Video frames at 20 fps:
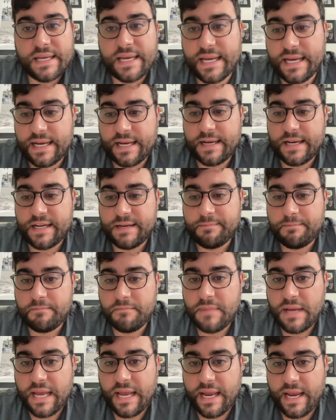
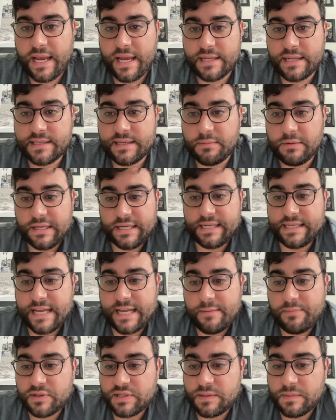And some of the
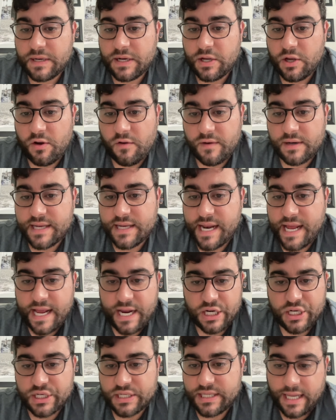examples I'm going to go over today
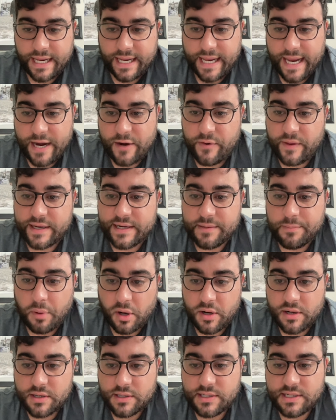are just like airline
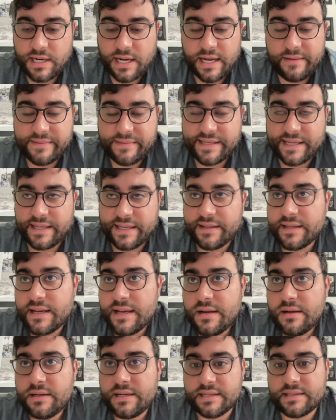departure times and
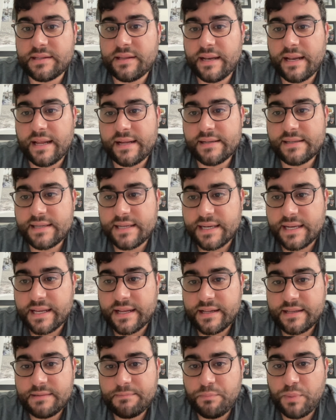Disneyland
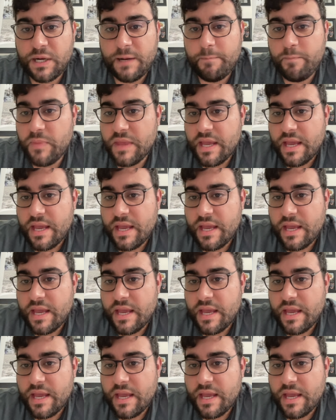tickets, but